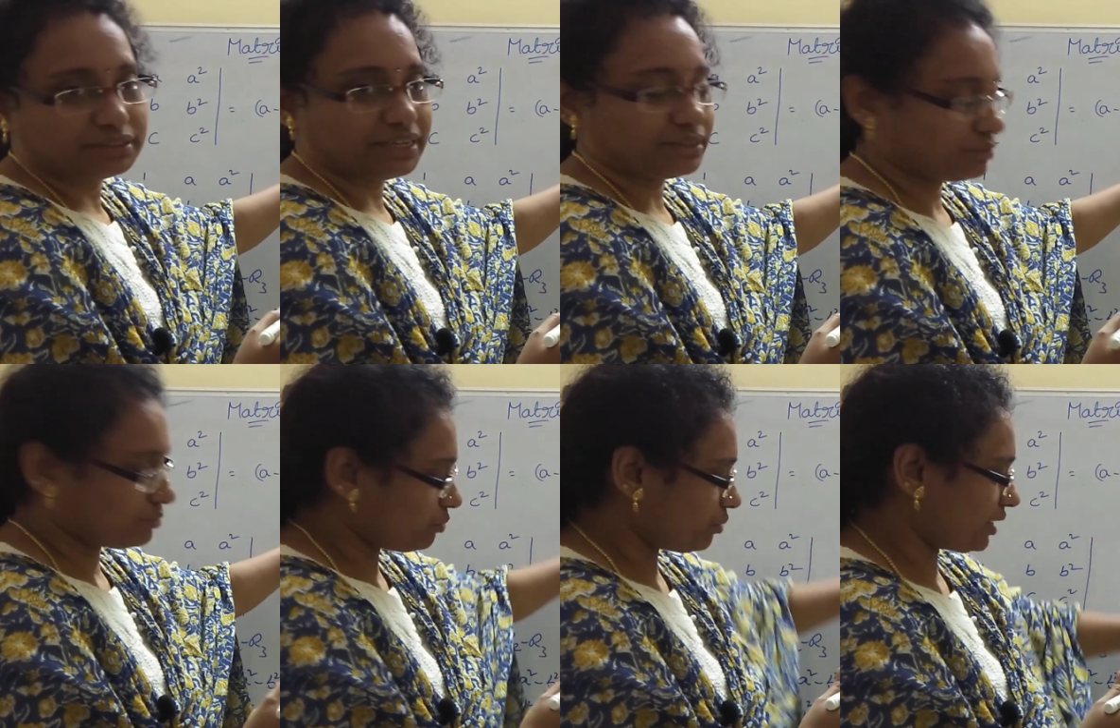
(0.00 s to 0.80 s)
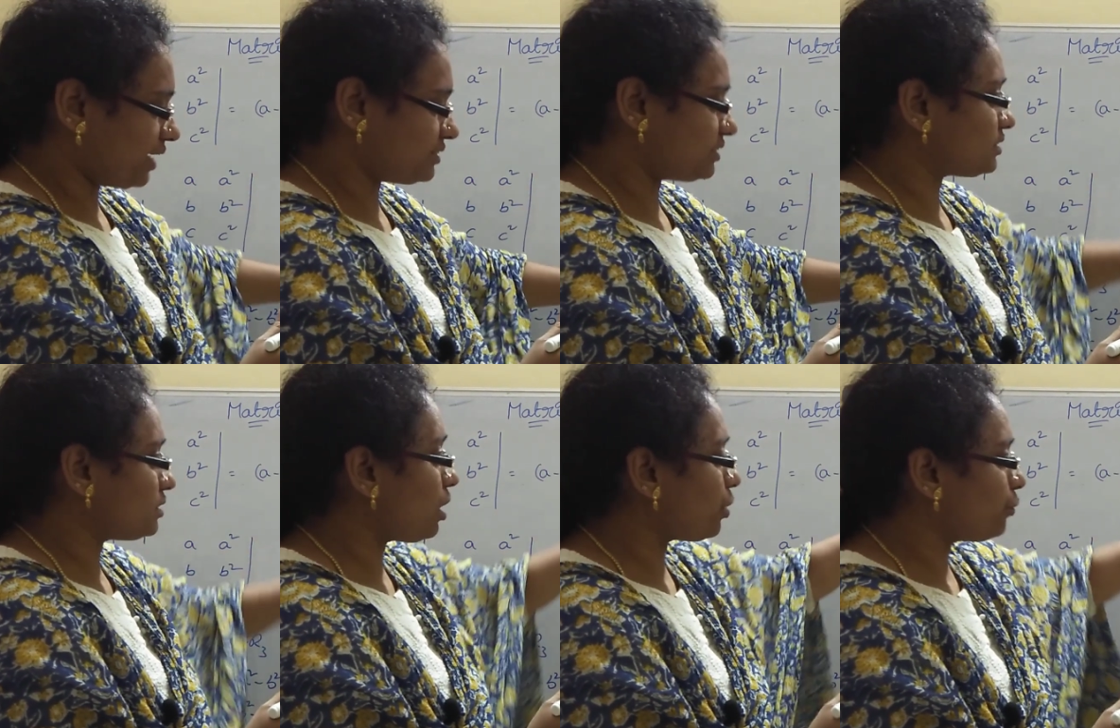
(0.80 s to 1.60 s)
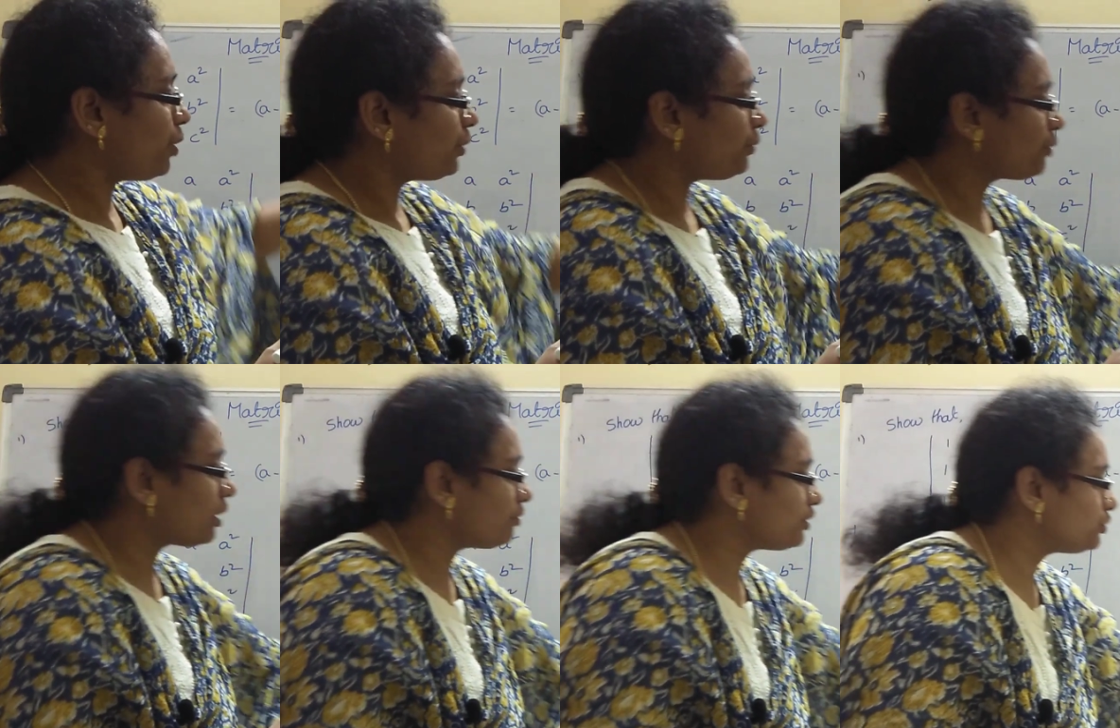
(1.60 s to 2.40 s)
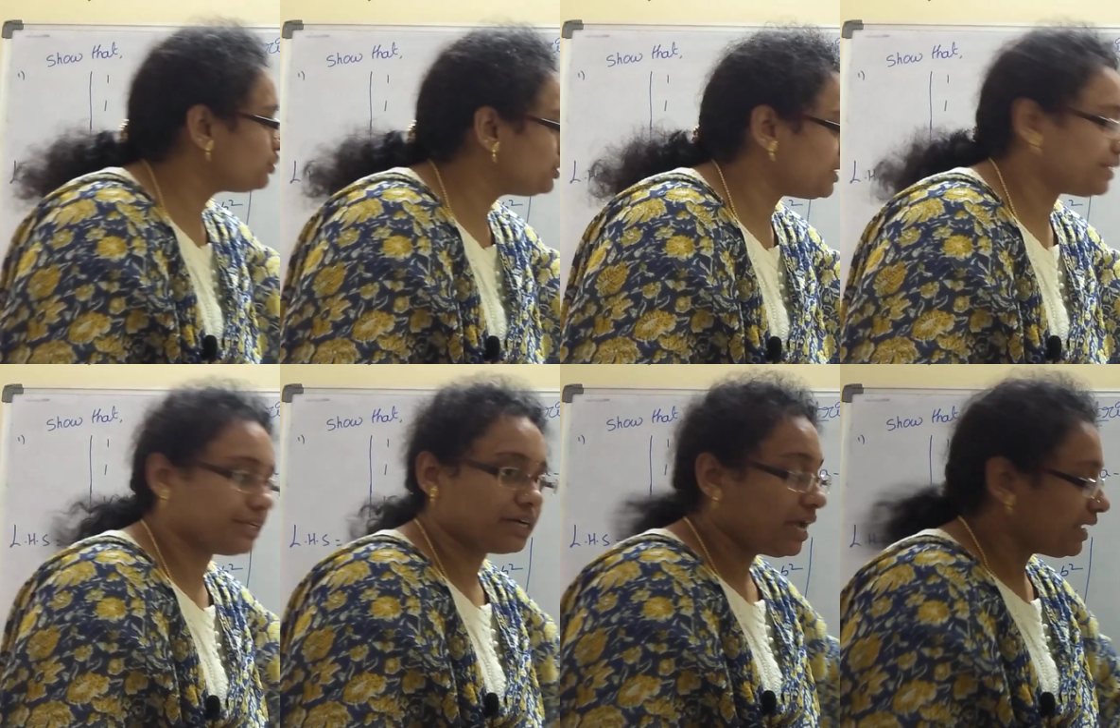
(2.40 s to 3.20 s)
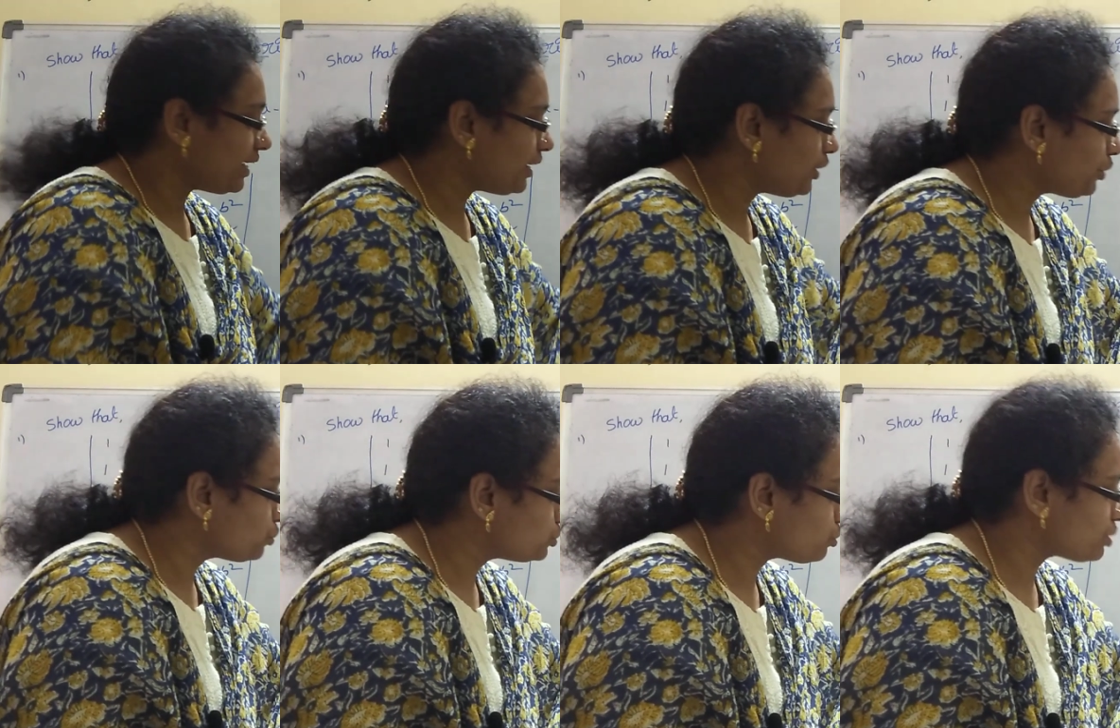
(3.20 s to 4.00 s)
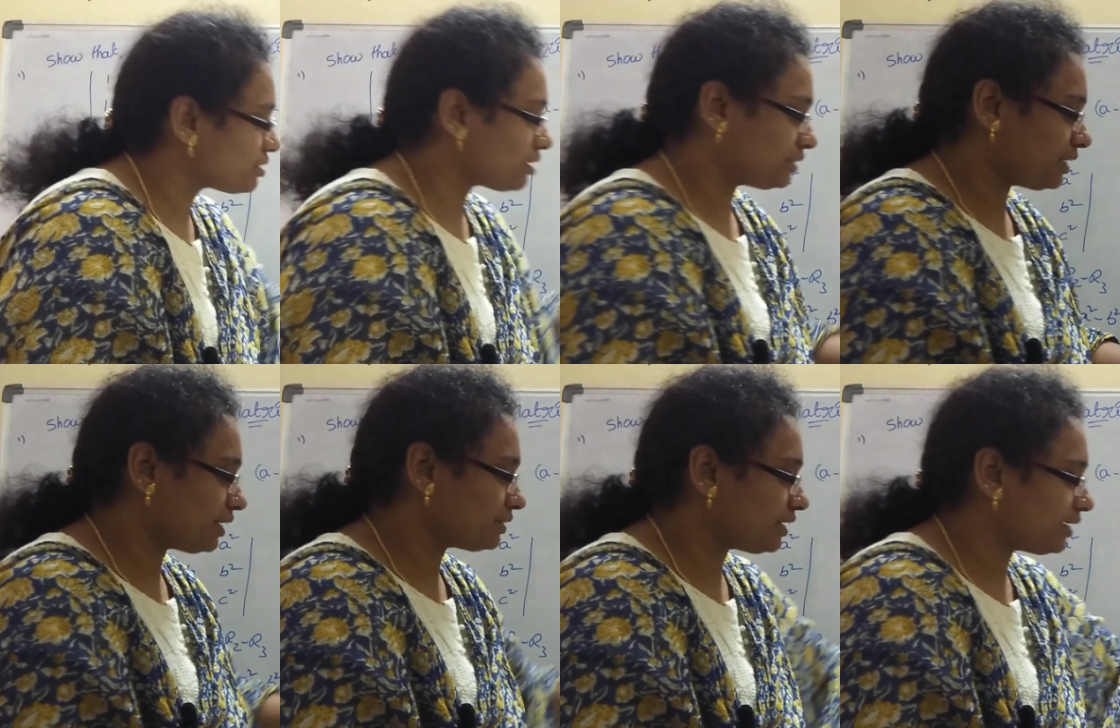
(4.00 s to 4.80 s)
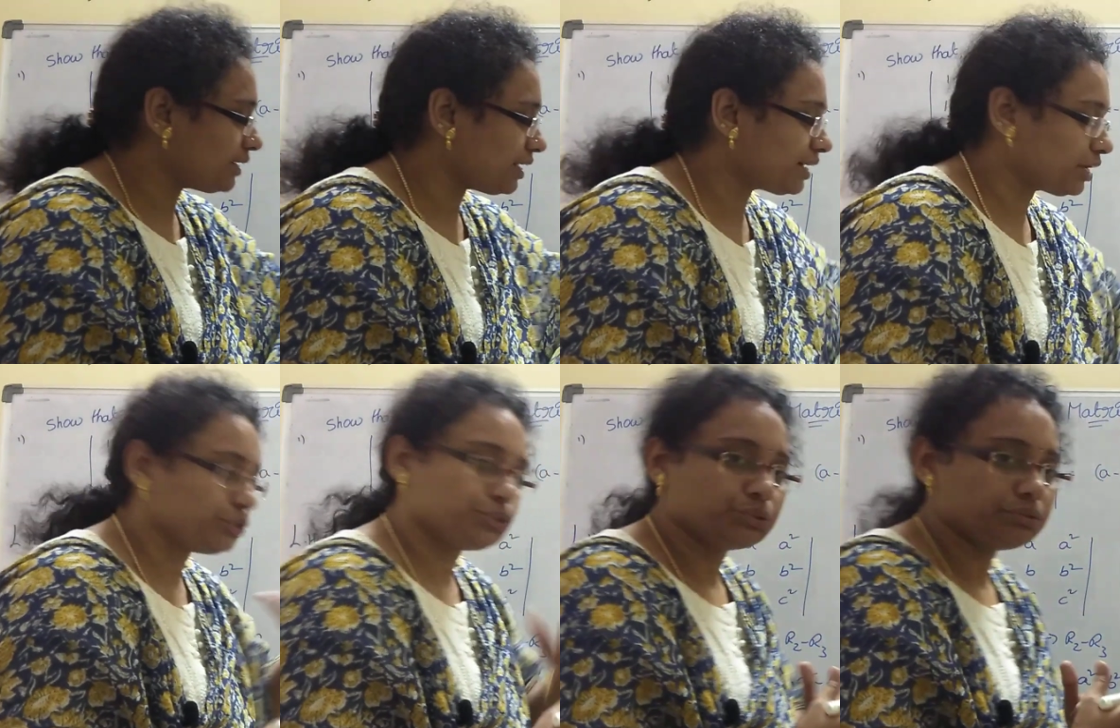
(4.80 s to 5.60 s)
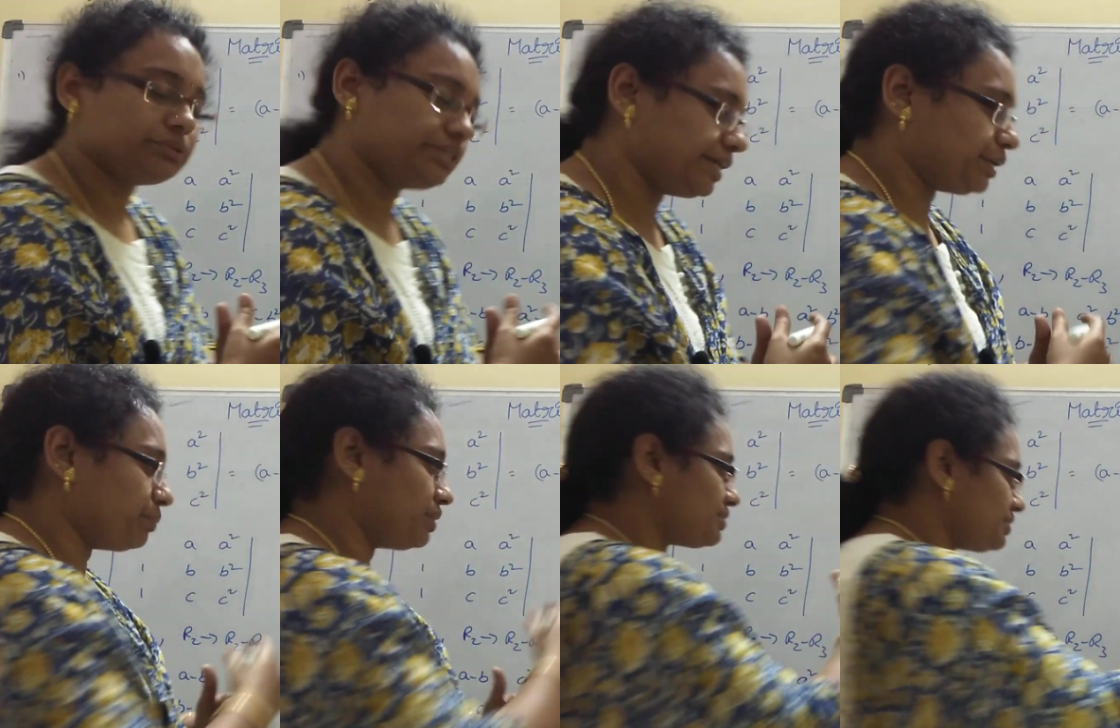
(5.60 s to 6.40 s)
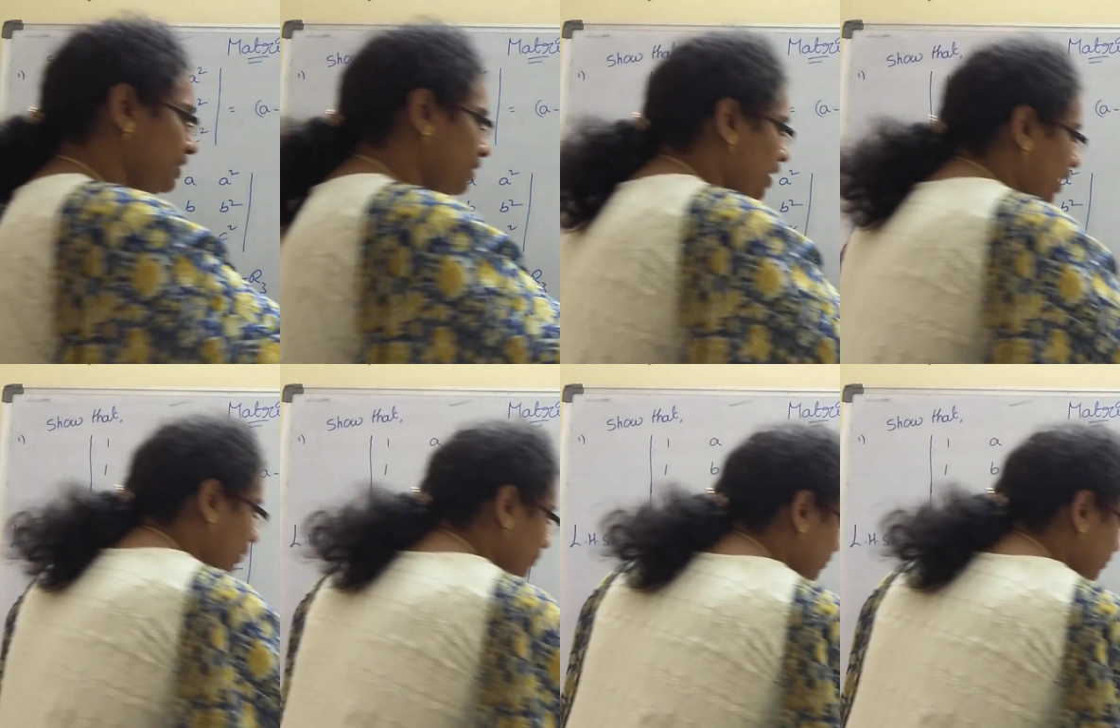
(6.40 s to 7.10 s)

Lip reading: there. Okay, as it is. Now, you convert into debt. Any two zeros are there, then directly you do debt. See, I am